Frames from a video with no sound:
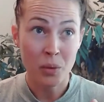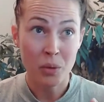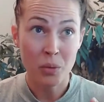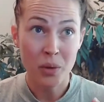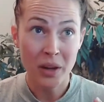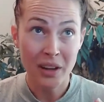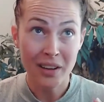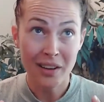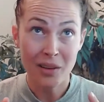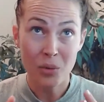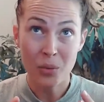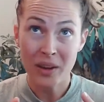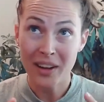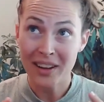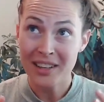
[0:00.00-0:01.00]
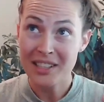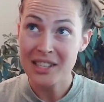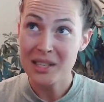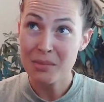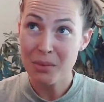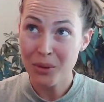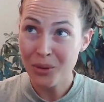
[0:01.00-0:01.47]
we
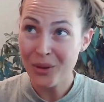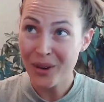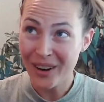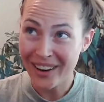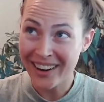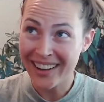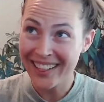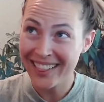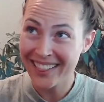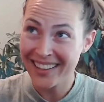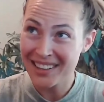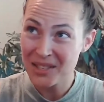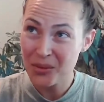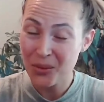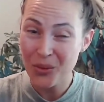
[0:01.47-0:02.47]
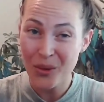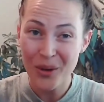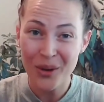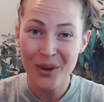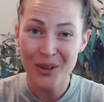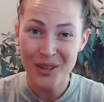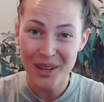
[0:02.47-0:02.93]
explore this
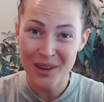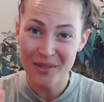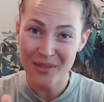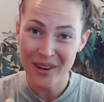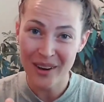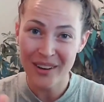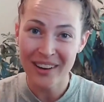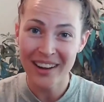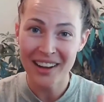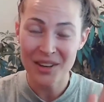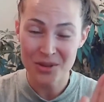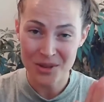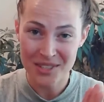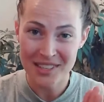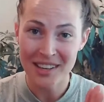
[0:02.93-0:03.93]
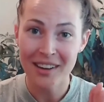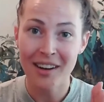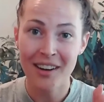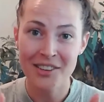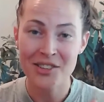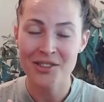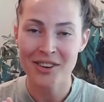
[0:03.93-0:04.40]
world in very interesting
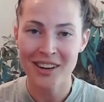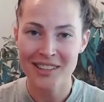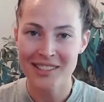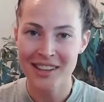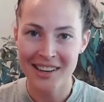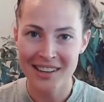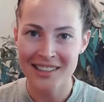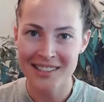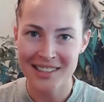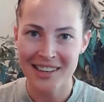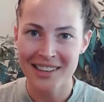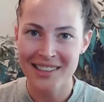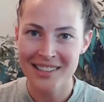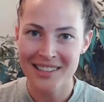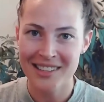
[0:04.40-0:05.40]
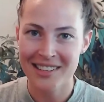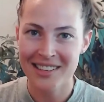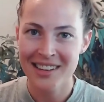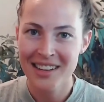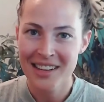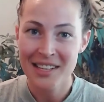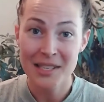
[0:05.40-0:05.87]
constructs that exist,
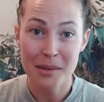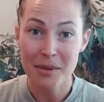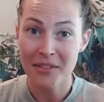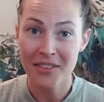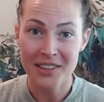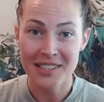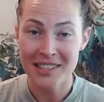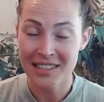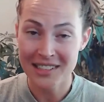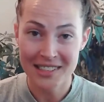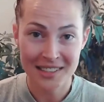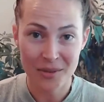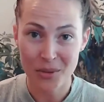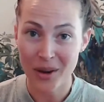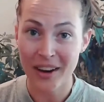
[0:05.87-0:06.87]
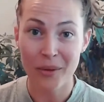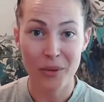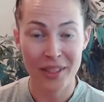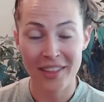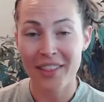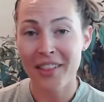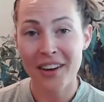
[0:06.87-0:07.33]
and some of us need to work
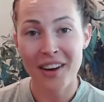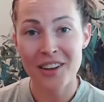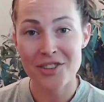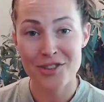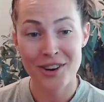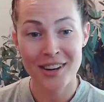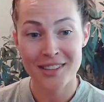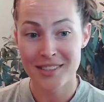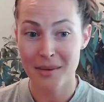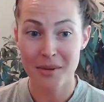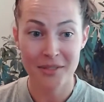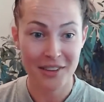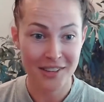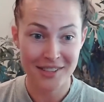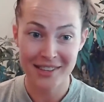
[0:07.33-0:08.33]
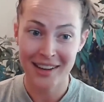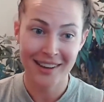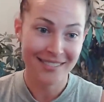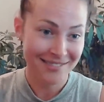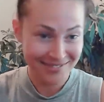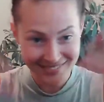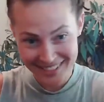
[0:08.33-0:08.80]
within the construct. Some of us
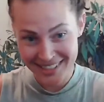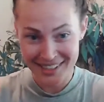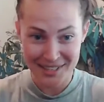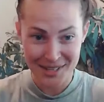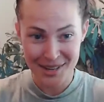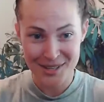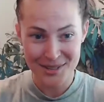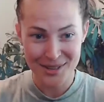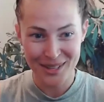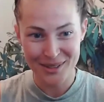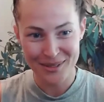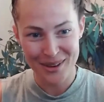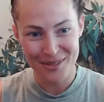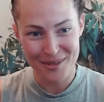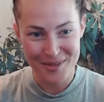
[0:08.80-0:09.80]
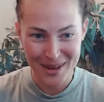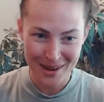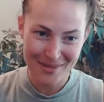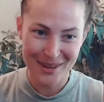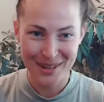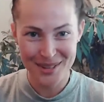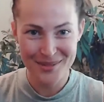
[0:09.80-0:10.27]
say, get this construct away from me,
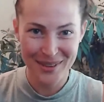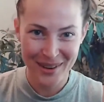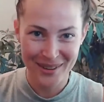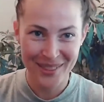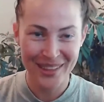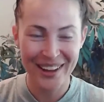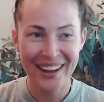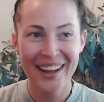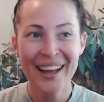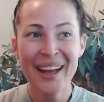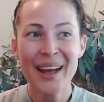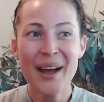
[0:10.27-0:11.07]
I'm going to do my own thing.